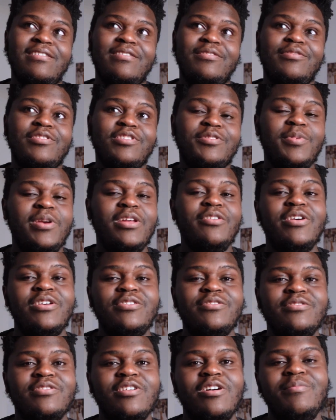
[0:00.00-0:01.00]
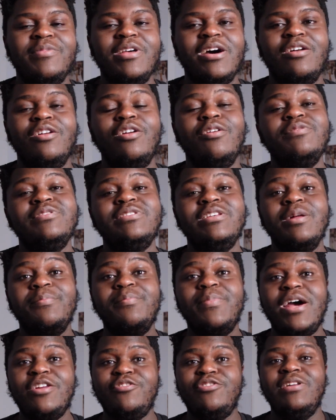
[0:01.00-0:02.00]
to speed ratio has come down, and obviously the
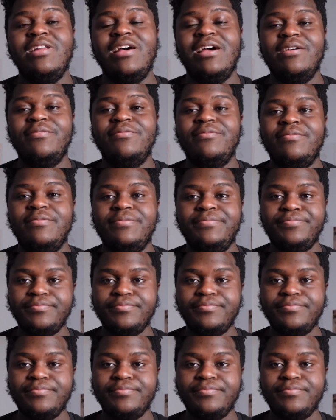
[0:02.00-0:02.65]
battery life,